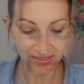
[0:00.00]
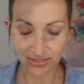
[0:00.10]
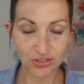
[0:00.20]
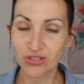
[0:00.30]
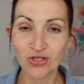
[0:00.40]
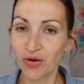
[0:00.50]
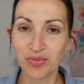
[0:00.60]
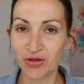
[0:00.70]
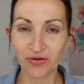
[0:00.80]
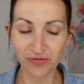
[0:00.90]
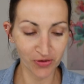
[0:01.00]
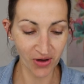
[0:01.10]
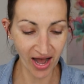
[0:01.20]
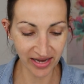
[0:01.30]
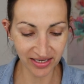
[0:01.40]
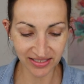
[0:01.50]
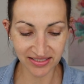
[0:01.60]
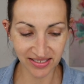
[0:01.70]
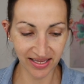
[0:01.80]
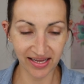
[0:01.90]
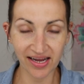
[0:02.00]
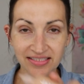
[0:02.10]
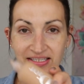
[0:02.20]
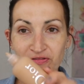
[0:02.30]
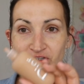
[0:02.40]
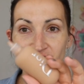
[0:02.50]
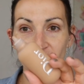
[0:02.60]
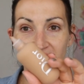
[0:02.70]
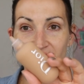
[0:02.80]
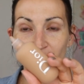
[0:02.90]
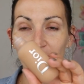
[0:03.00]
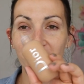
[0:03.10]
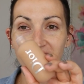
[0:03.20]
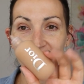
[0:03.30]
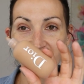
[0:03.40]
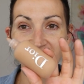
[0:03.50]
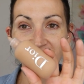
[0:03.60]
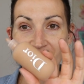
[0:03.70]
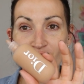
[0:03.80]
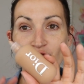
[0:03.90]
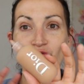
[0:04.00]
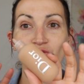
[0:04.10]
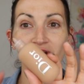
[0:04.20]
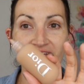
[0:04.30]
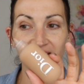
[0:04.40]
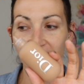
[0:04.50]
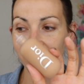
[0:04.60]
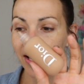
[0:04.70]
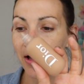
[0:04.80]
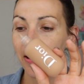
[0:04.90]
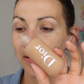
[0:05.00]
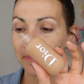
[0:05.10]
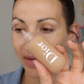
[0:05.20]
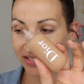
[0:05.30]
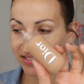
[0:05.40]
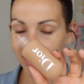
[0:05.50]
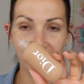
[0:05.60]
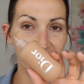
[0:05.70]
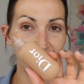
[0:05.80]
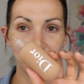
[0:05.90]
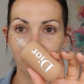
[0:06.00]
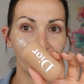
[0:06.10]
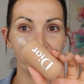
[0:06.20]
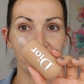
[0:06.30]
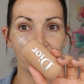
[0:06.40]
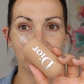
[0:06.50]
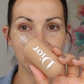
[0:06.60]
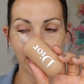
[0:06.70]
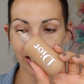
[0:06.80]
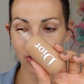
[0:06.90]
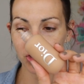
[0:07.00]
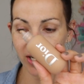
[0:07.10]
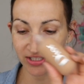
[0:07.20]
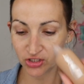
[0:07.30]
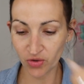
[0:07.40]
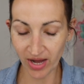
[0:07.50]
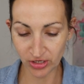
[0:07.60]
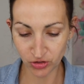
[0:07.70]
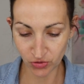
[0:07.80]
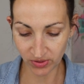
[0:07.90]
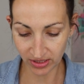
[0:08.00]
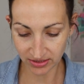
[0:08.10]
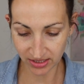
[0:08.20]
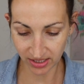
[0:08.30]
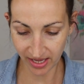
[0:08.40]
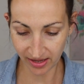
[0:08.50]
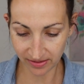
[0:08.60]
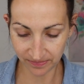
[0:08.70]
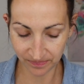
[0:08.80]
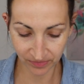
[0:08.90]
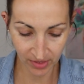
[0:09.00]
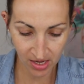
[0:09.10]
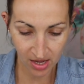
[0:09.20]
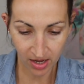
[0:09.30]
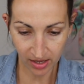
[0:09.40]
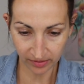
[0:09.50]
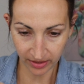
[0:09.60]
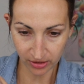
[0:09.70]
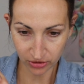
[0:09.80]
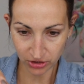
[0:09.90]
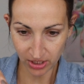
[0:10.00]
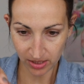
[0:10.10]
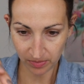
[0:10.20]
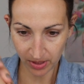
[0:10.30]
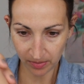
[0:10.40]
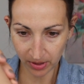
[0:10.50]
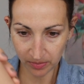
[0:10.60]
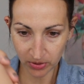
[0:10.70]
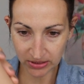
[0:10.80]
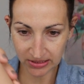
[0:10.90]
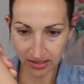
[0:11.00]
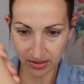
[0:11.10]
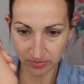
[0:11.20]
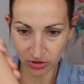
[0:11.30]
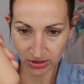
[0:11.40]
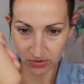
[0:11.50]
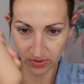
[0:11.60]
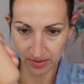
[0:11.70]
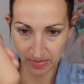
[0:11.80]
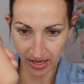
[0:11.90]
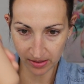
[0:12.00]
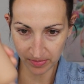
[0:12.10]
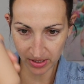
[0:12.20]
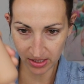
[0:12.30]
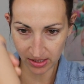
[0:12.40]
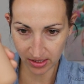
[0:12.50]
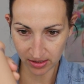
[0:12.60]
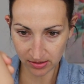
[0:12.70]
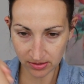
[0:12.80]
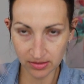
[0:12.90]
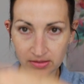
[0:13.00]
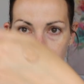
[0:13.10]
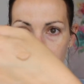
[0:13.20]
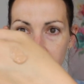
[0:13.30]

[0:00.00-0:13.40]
It is so beautiful. I need to get a different shade though, because this is like really my tan, very, very tan shade. So I do need to get a lighter shade, but I'm going to put some just on the back of my hand.